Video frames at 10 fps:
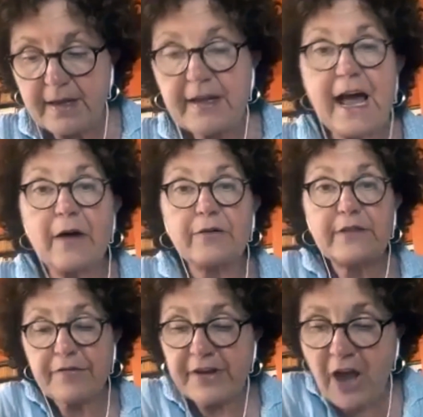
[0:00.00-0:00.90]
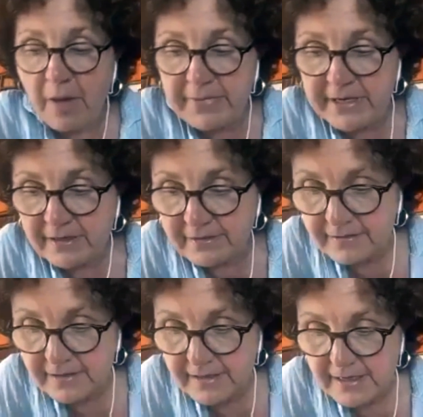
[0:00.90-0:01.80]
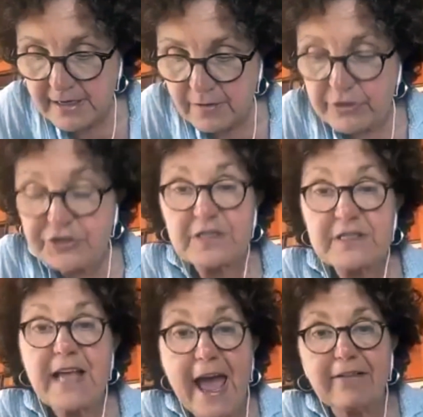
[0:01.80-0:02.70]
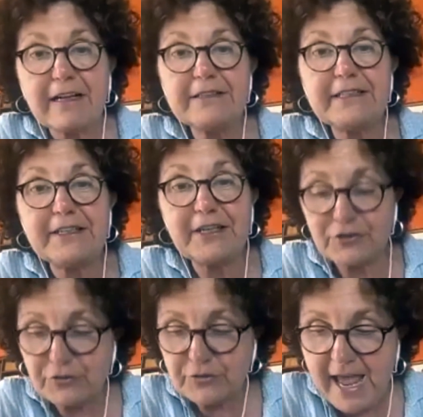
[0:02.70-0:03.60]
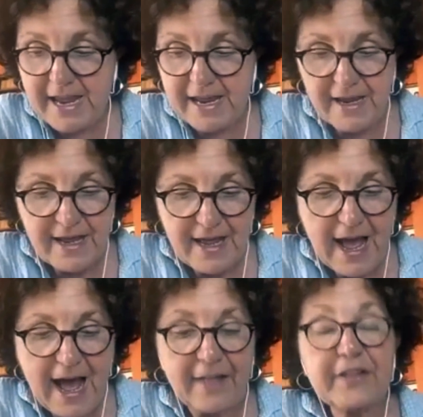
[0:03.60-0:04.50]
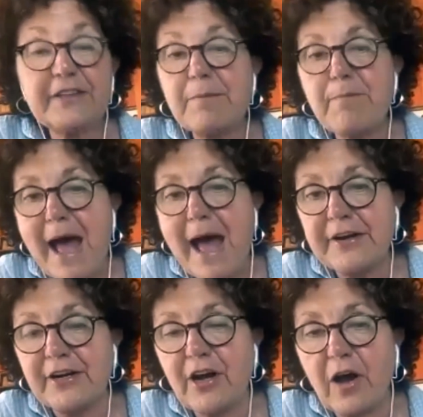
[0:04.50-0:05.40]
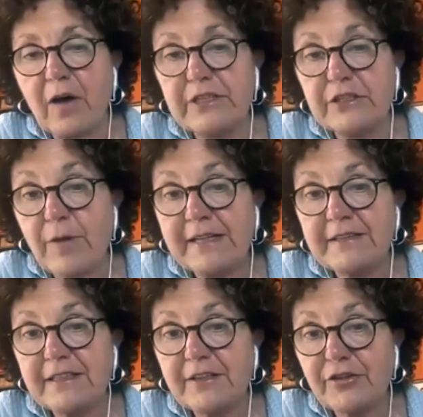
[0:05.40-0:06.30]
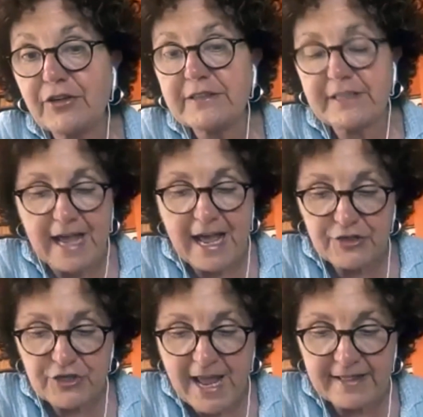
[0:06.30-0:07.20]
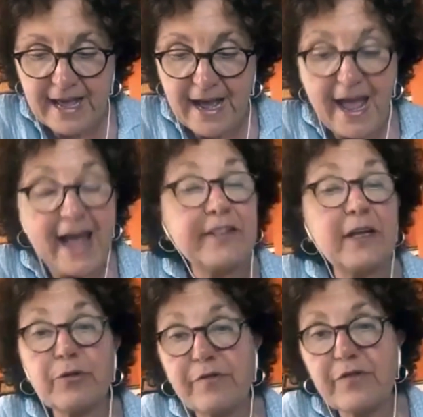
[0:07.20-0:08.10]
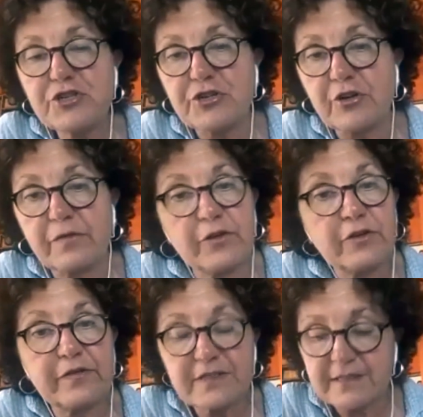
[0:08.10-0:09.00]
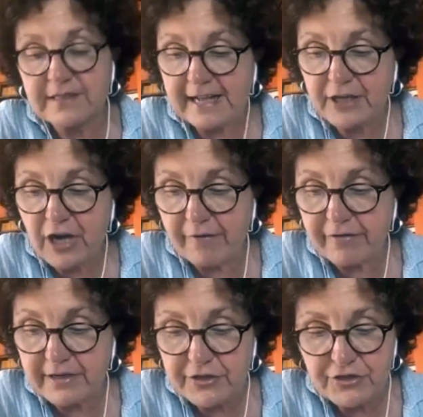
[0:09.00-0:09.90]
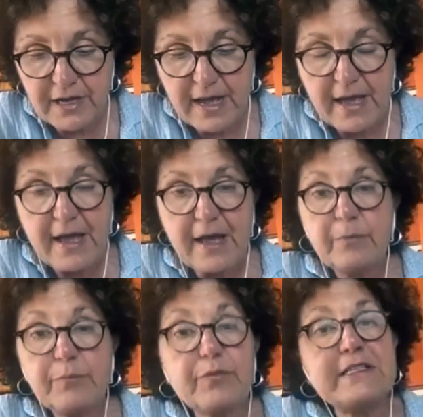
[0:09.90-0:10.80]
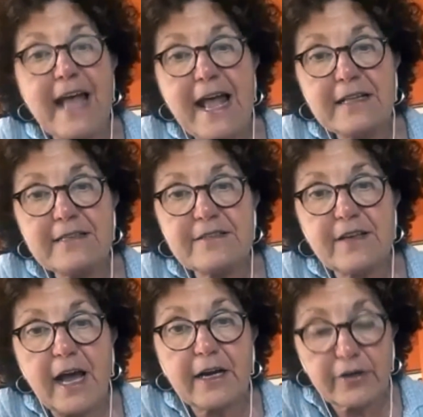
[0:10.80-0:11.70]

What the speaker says: Now, the phenomenon, which is heralded today under the banner of the 2030 agenda and the provision of universal health coverage, presents a